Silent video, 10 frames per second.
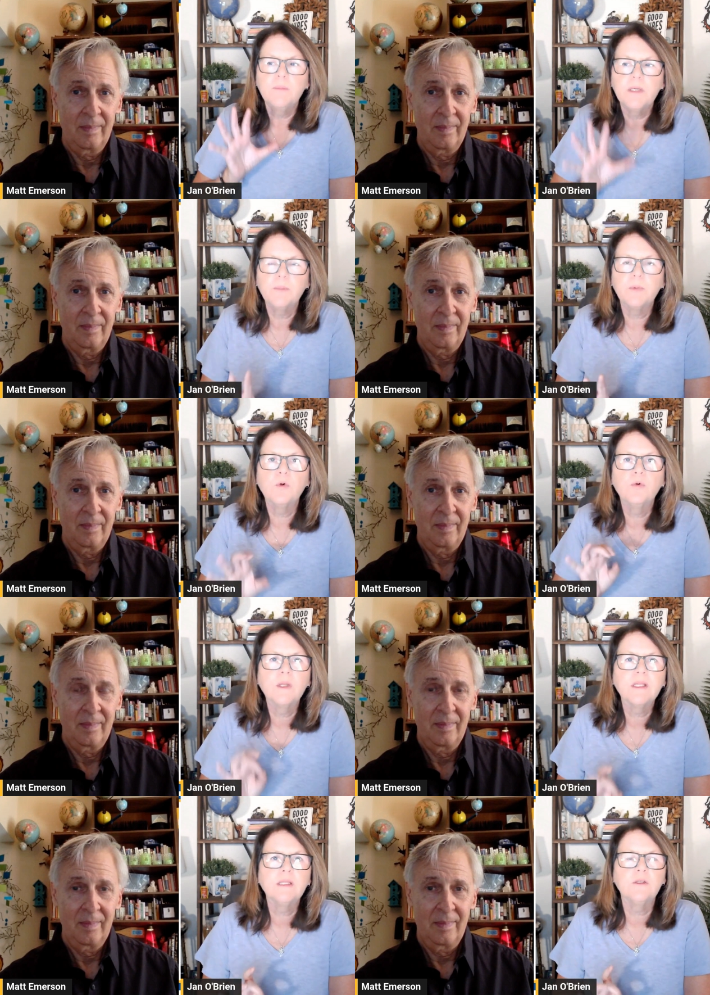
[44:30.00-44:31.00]
Speaker 1: people who
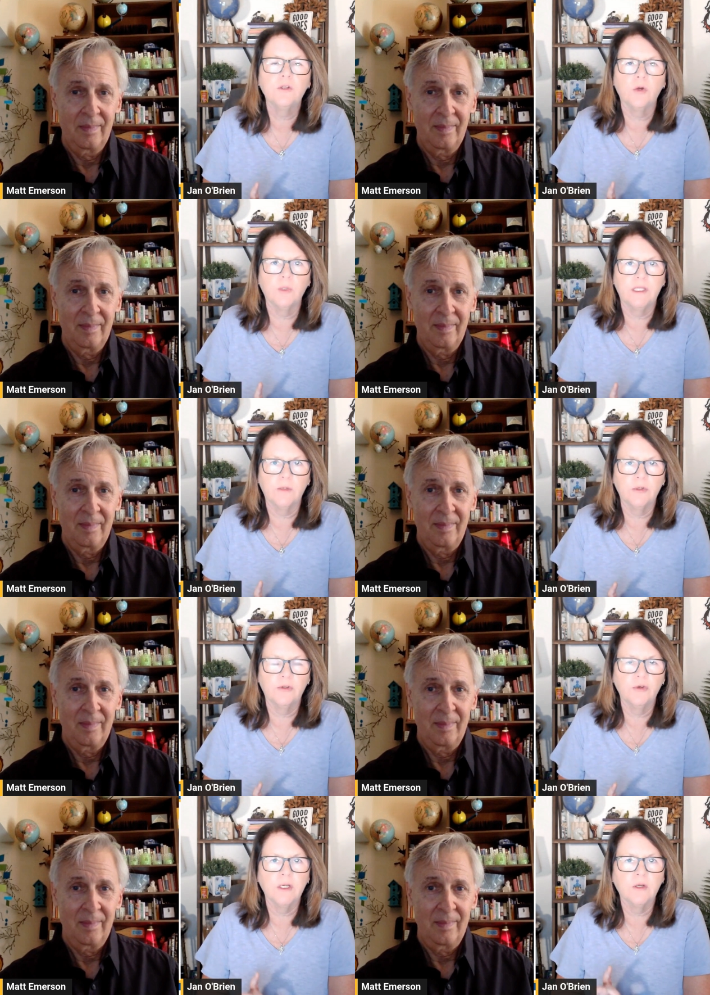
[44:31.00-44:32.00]
really didn't know what they were
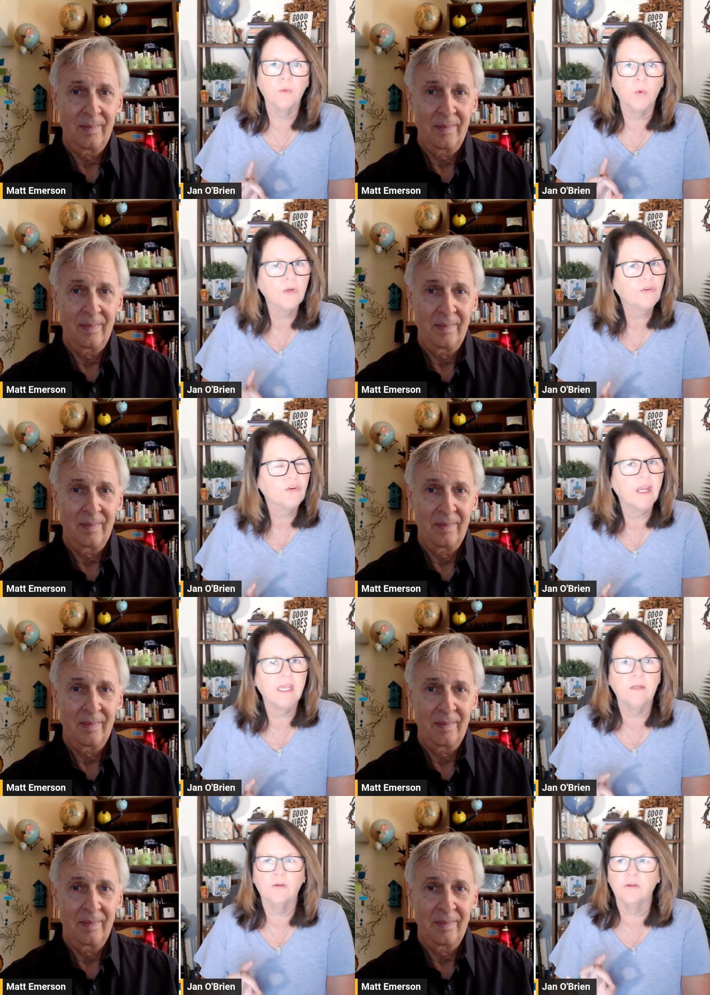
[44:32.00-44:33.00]
doing or weren't
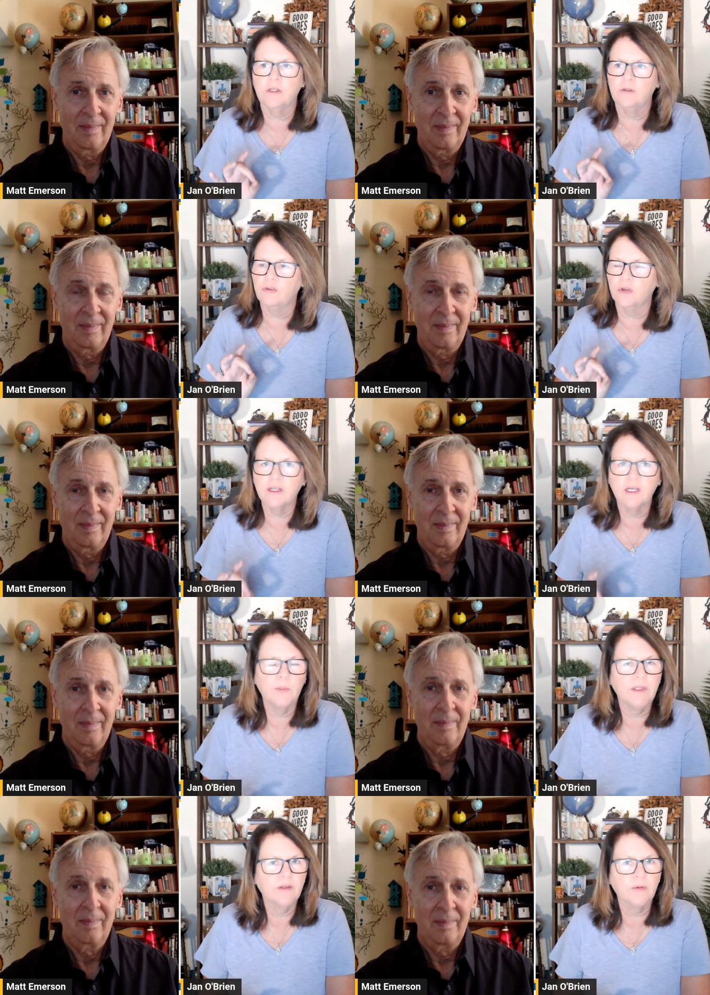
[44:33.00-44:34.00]
trained or joined a
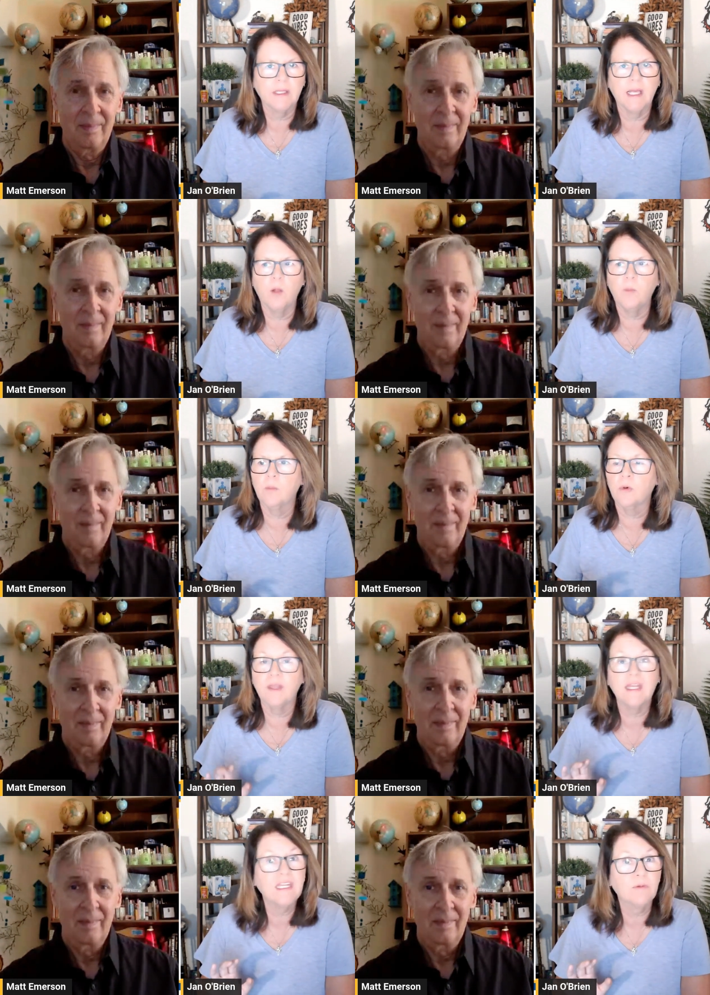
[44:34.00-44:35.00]
company that didn't really help them or
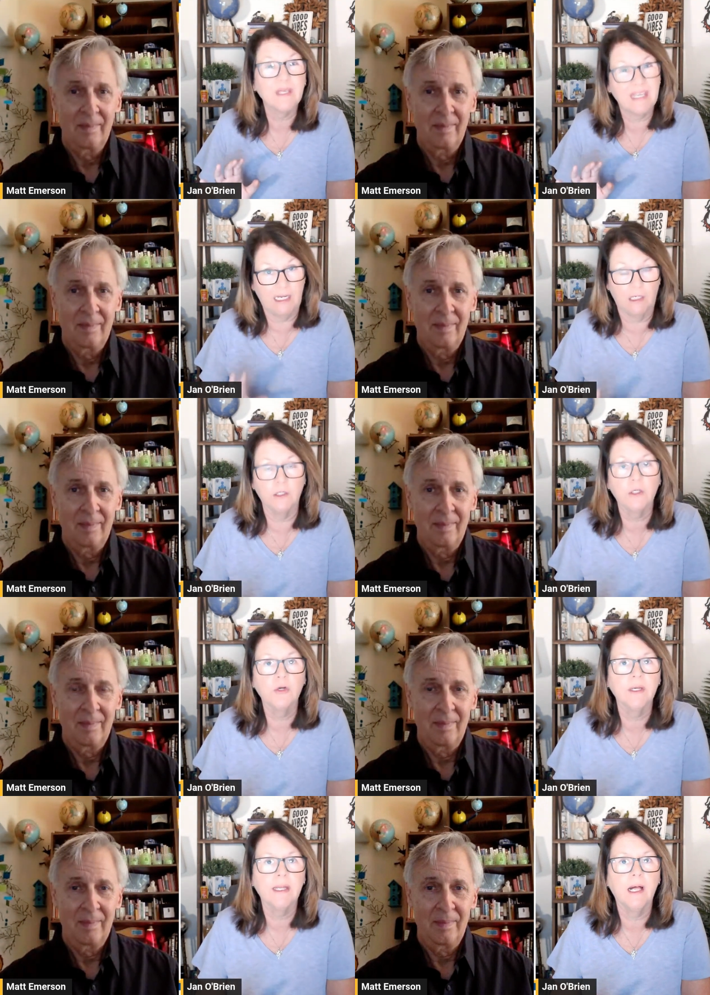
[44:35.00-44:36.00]
they didn't really care to
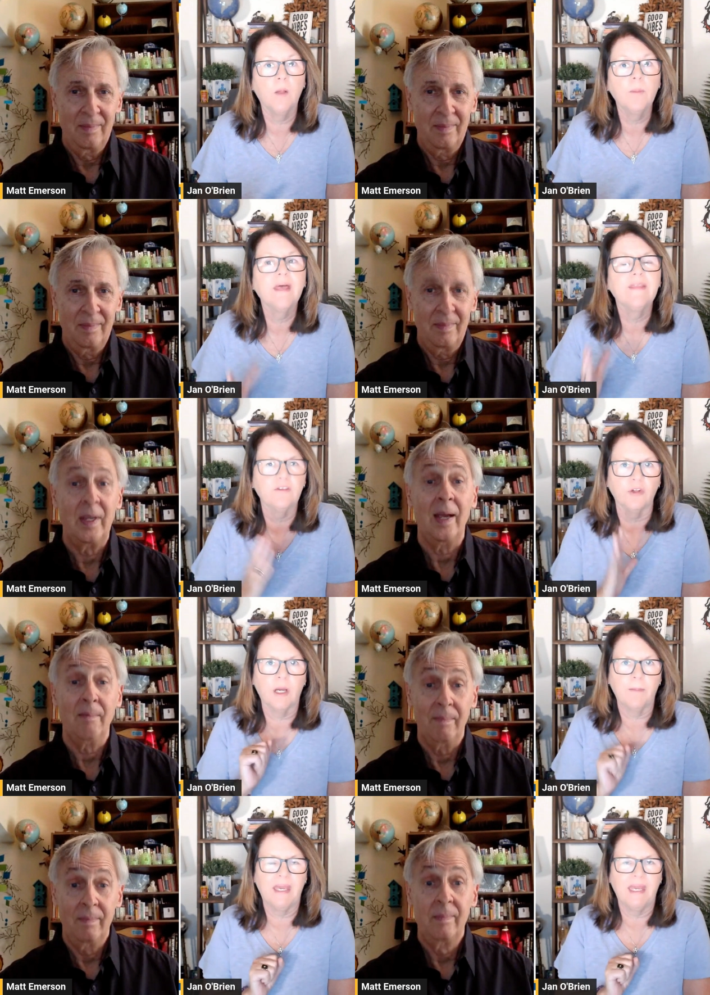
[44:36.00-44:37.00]
go get help and they still yeah.
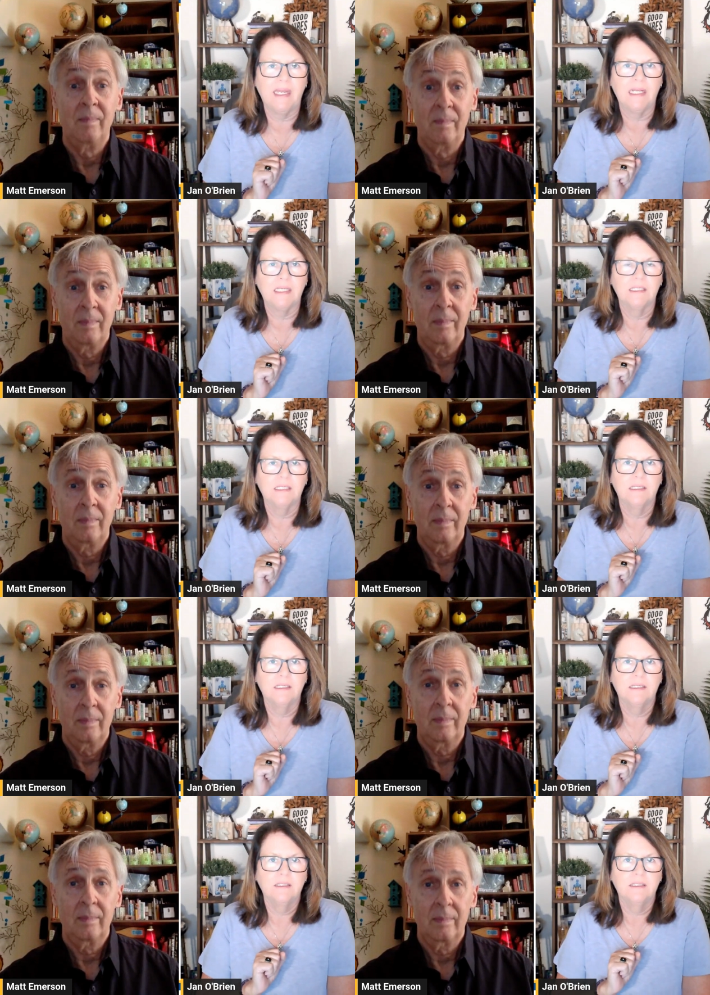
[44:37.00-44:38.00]
got paid.
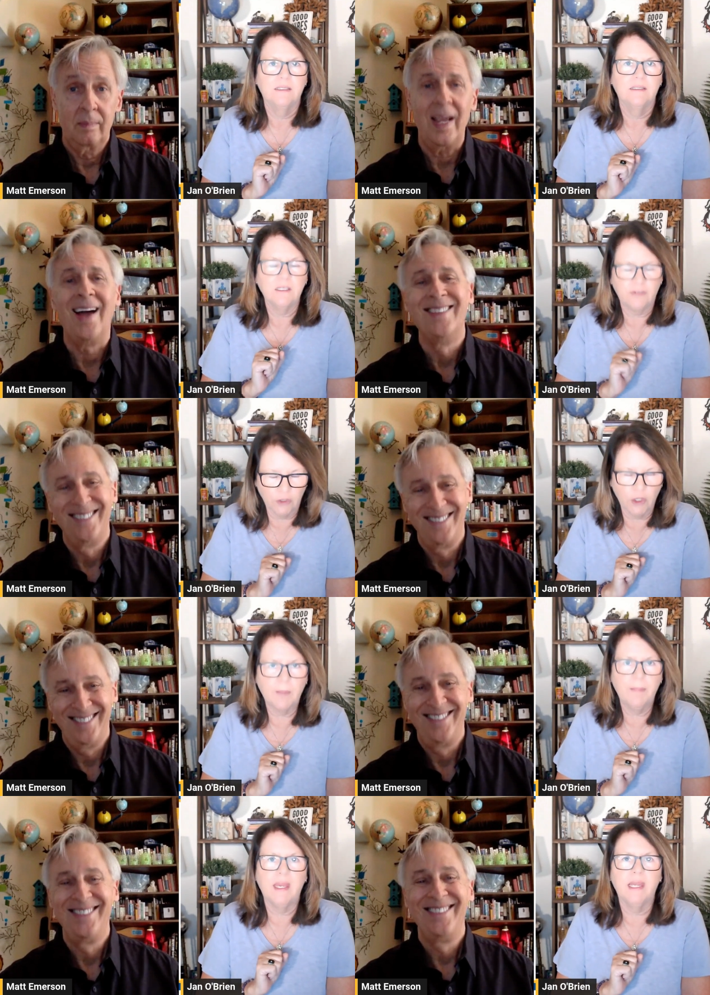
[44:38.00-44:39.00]
They yeah. still
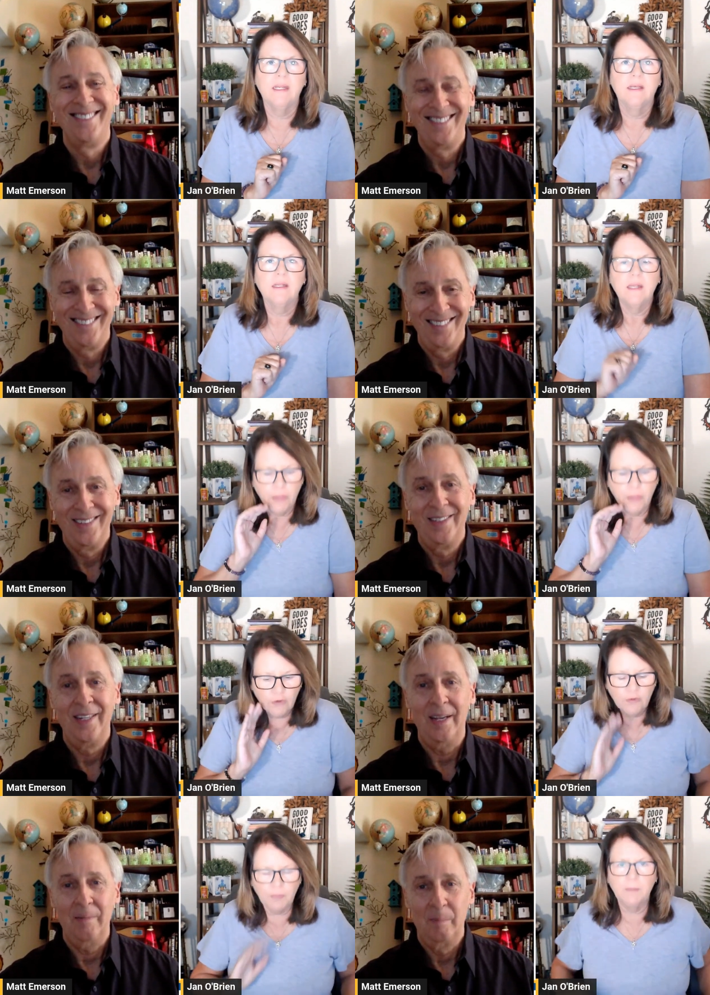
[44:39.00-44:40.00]
got paid.
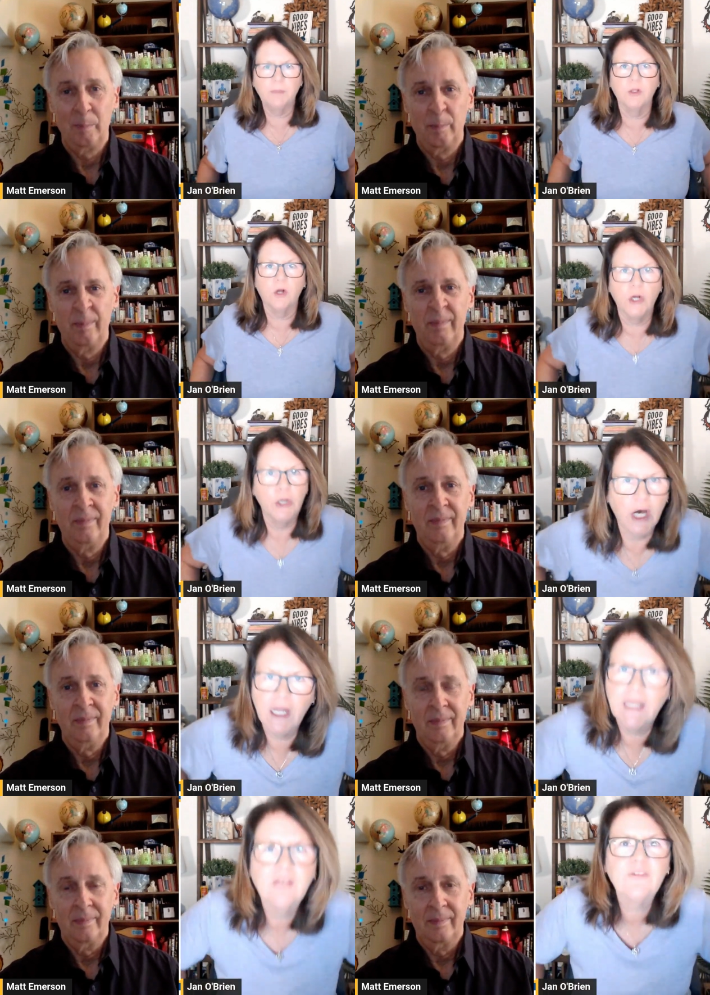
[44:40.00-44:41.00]
Those people are not
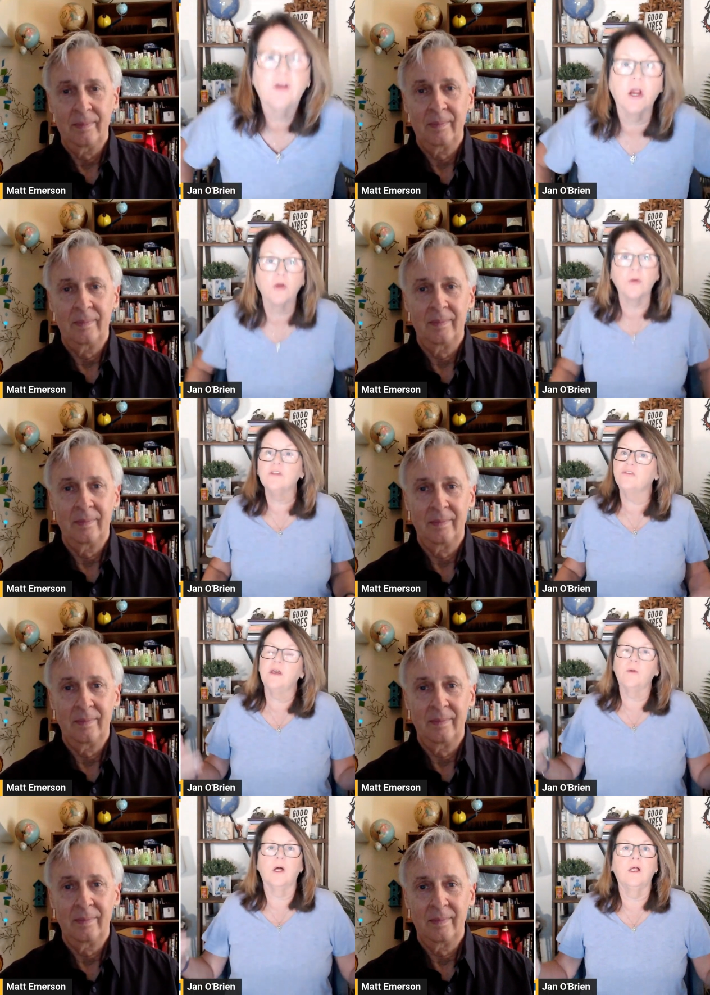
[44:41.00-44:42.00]
nec- are going to say,
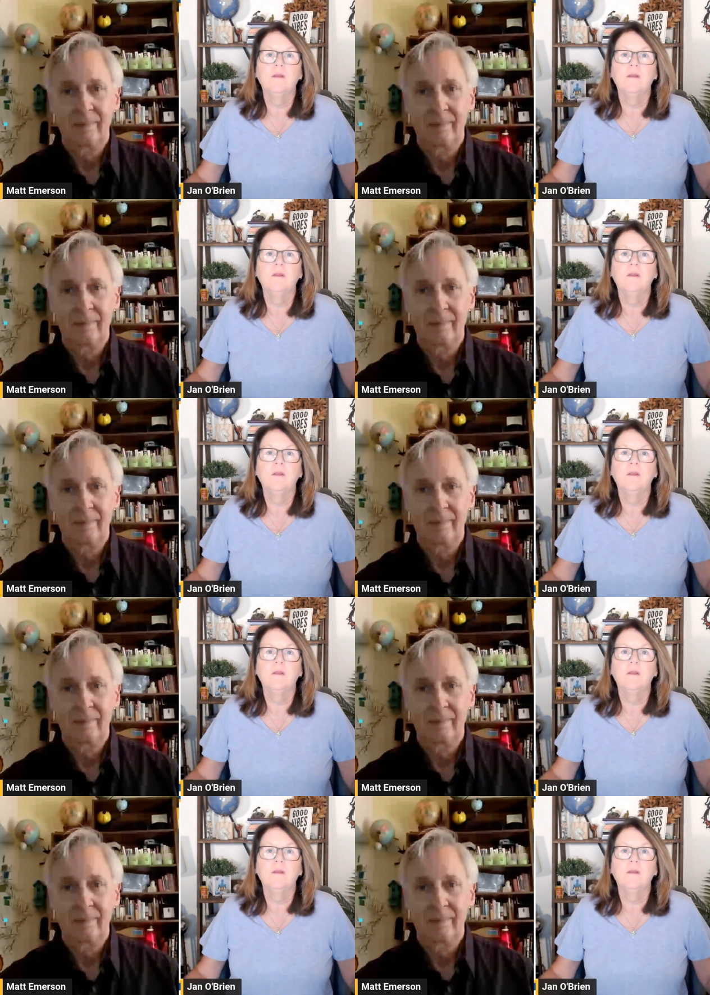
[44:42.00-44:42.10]
well,